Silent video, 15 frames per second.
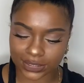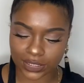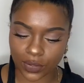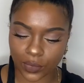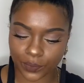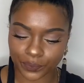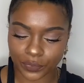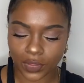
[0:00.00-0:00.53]

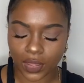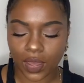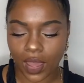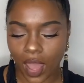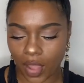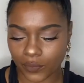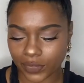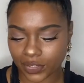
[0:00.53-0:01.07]
So
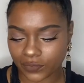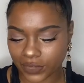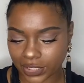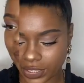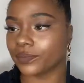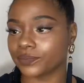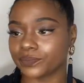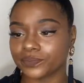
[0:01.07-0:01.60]
I really, really
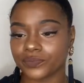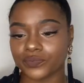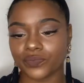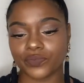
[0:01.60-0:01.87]
like it.